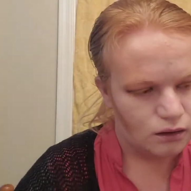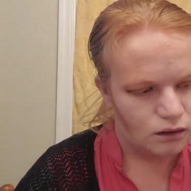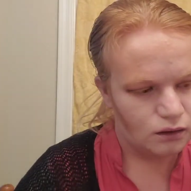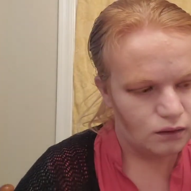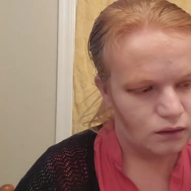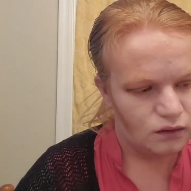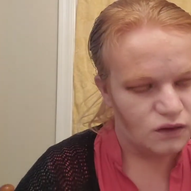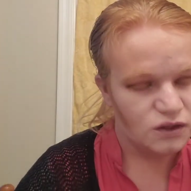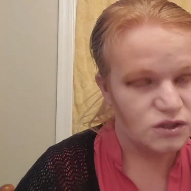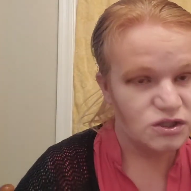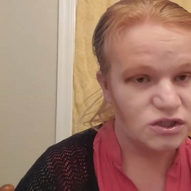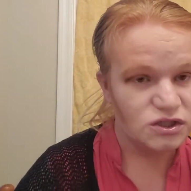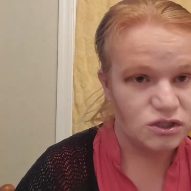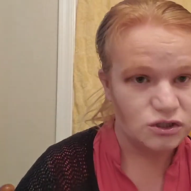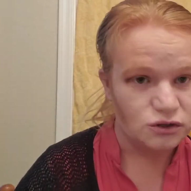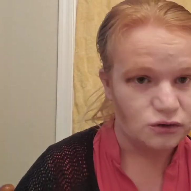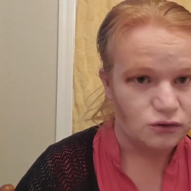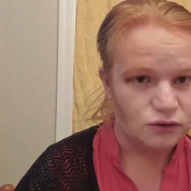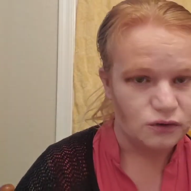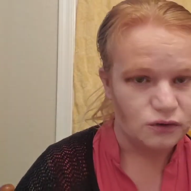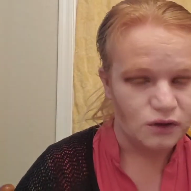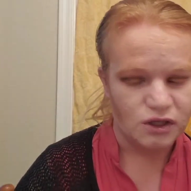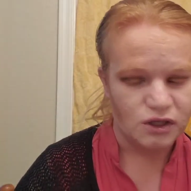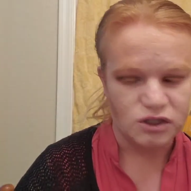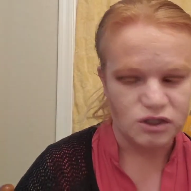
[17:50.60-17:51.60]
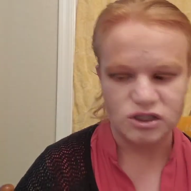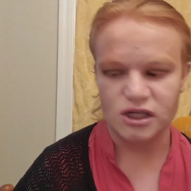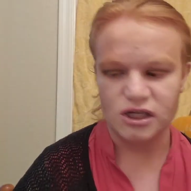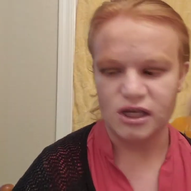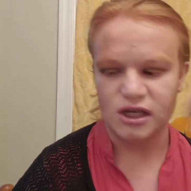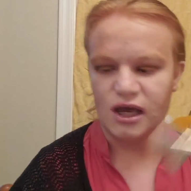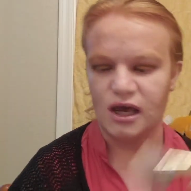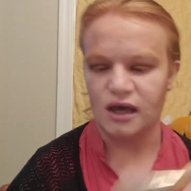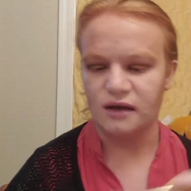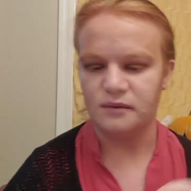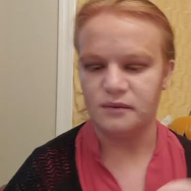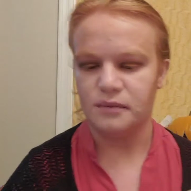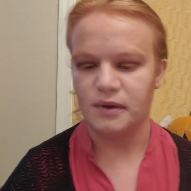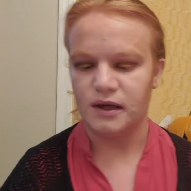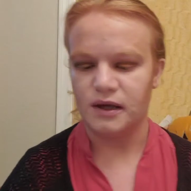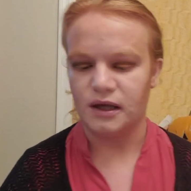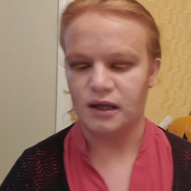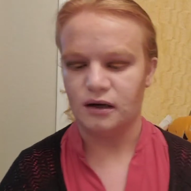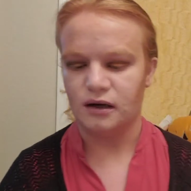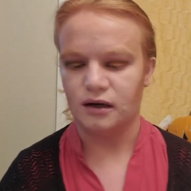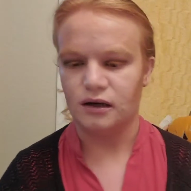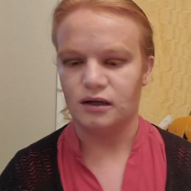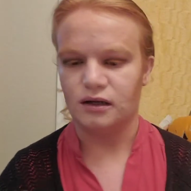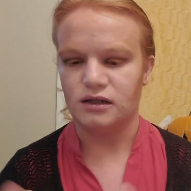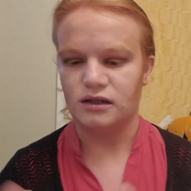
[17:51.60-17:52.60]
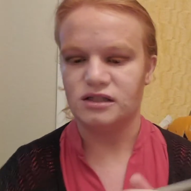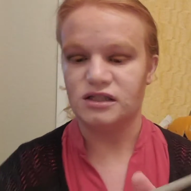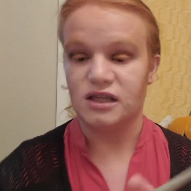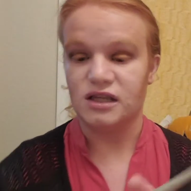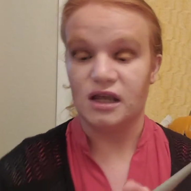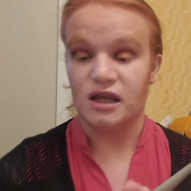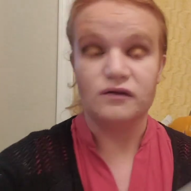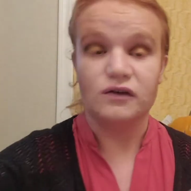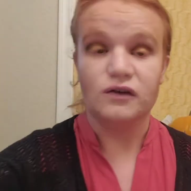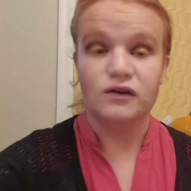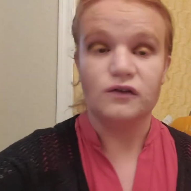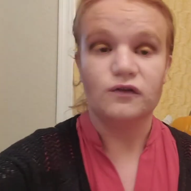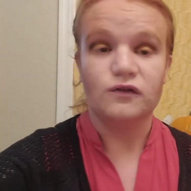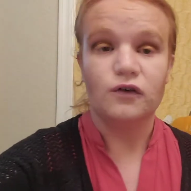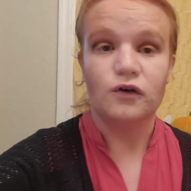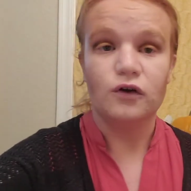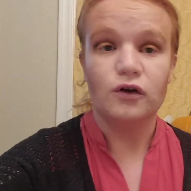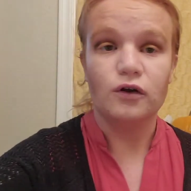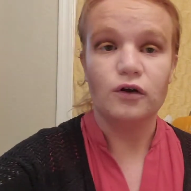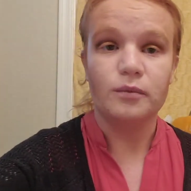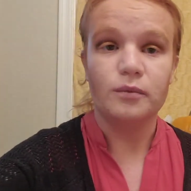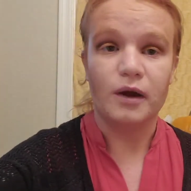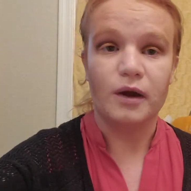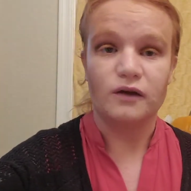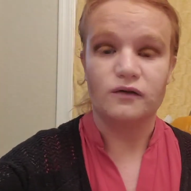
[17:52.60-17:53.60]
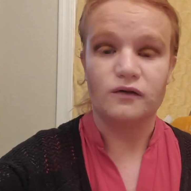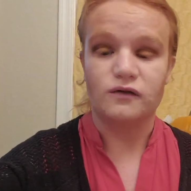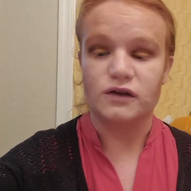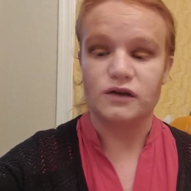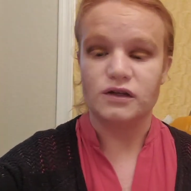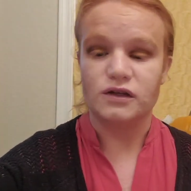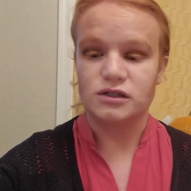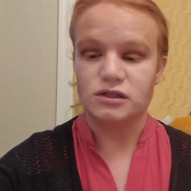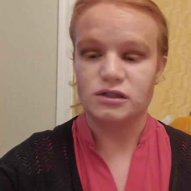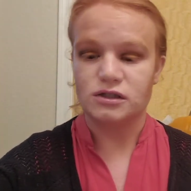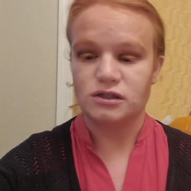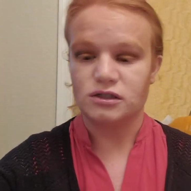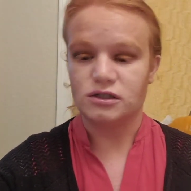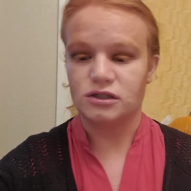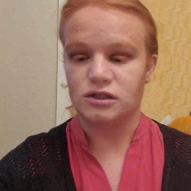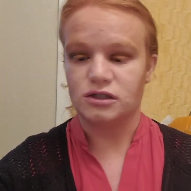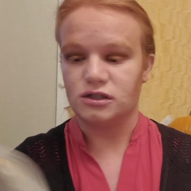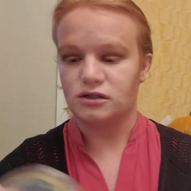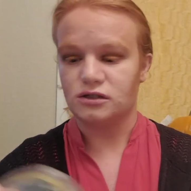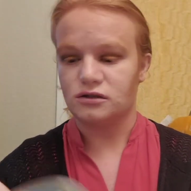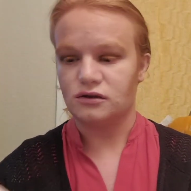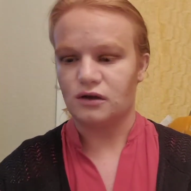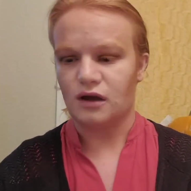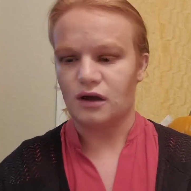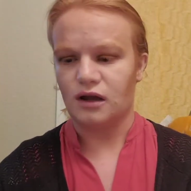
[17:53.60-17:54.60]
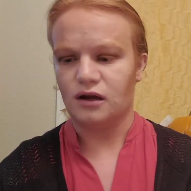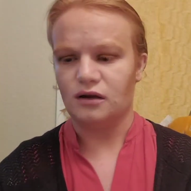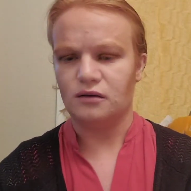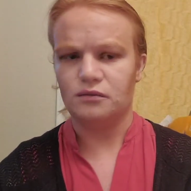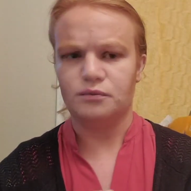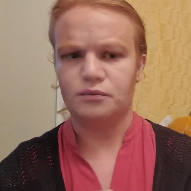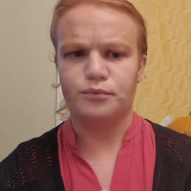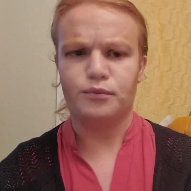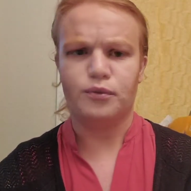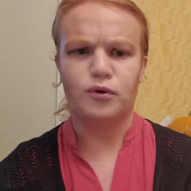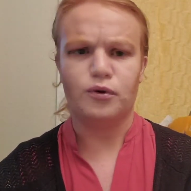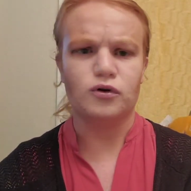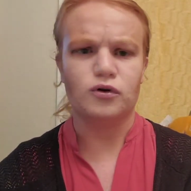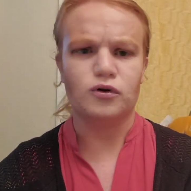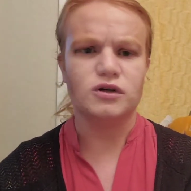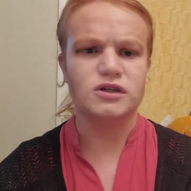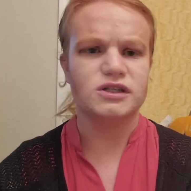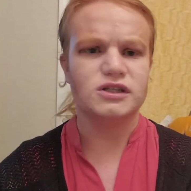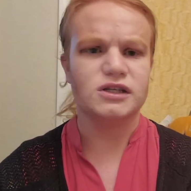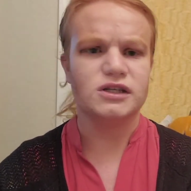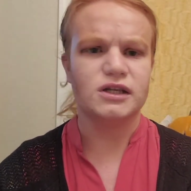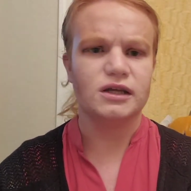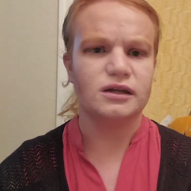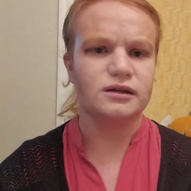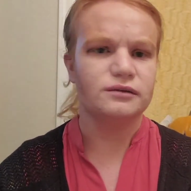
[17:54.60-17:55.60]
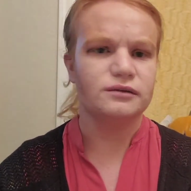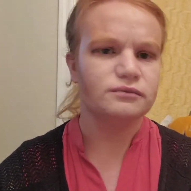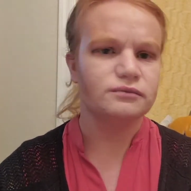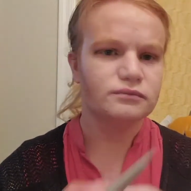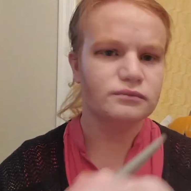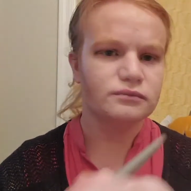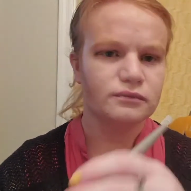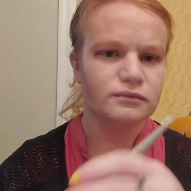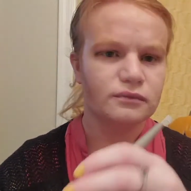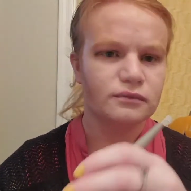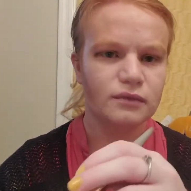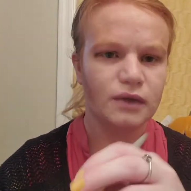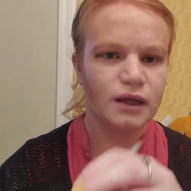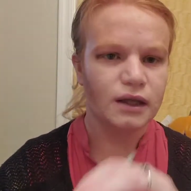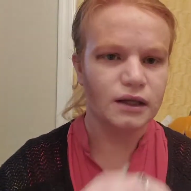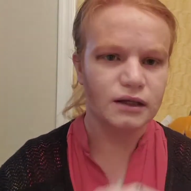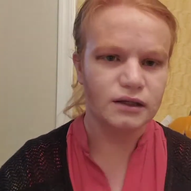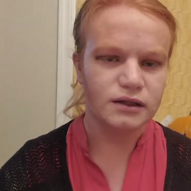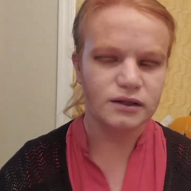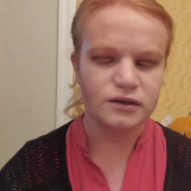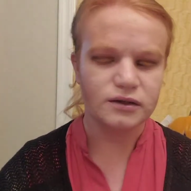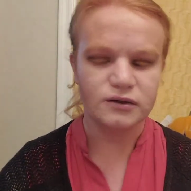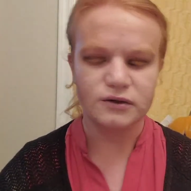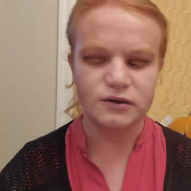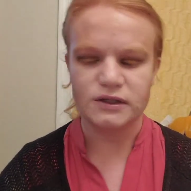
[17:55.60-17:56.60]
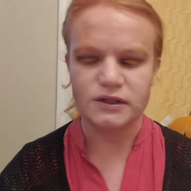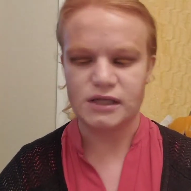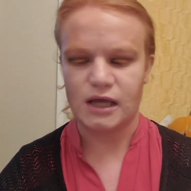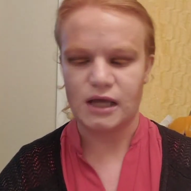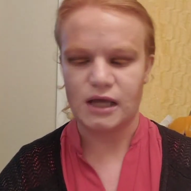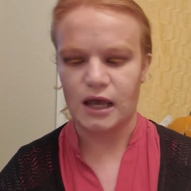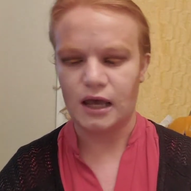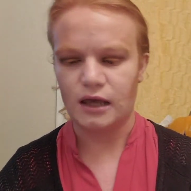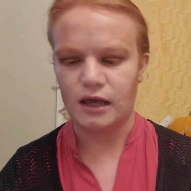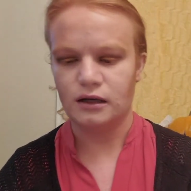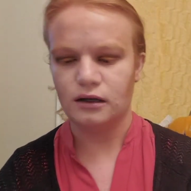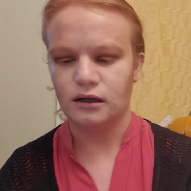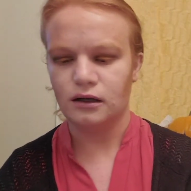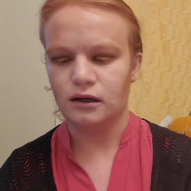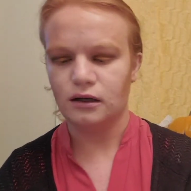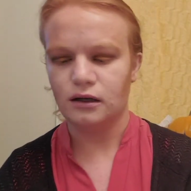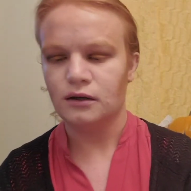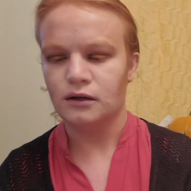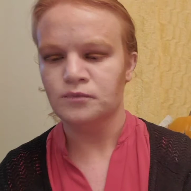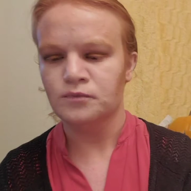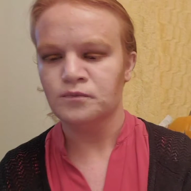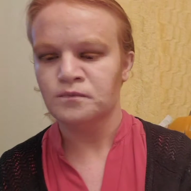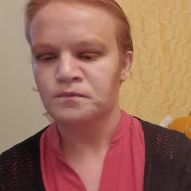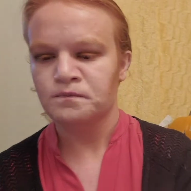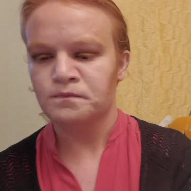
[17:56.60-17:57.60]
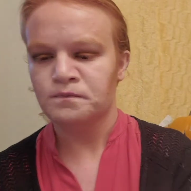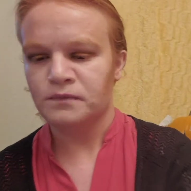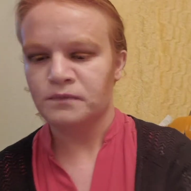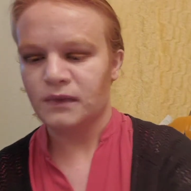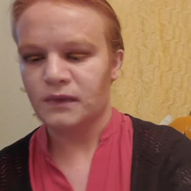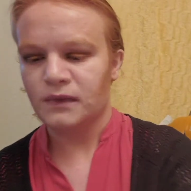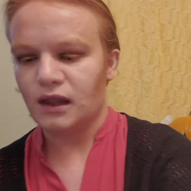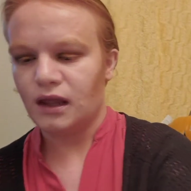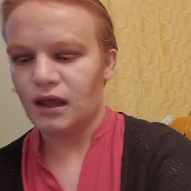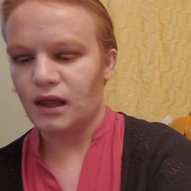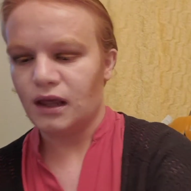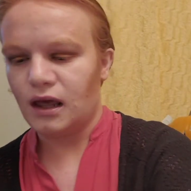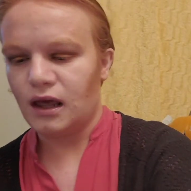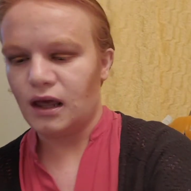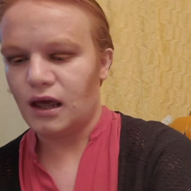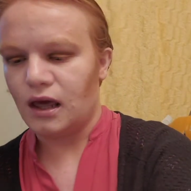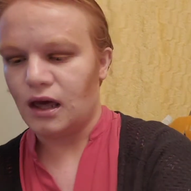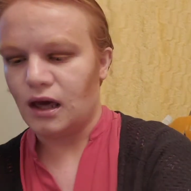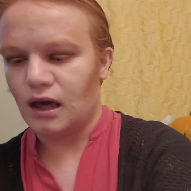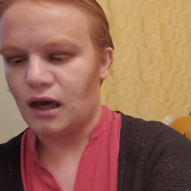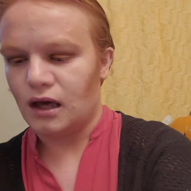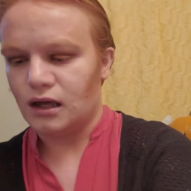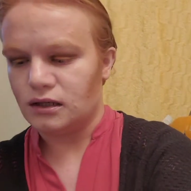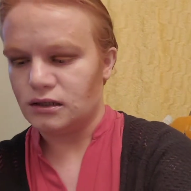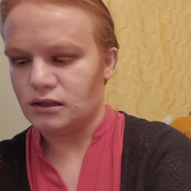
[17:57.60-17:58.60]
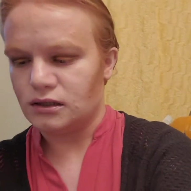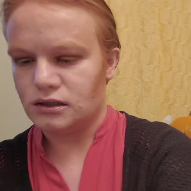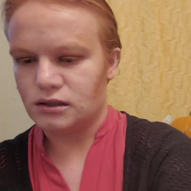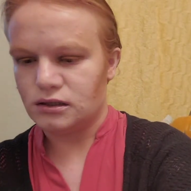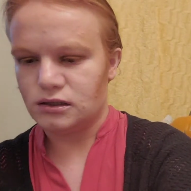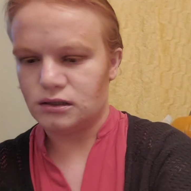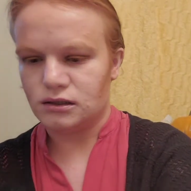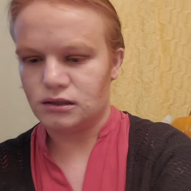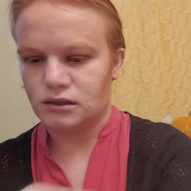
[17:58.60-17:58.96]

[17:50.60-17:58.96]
the stew that she had been saving for her breakfast. Just kind of pours it into its head. And